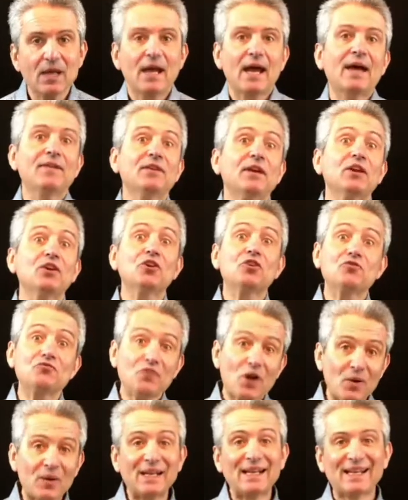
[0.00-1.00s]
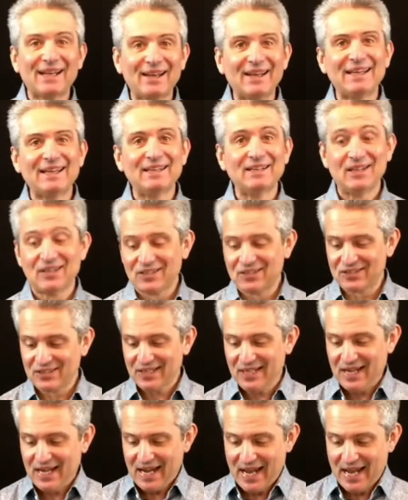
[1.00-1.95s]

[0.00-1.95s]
and then grow in likeness.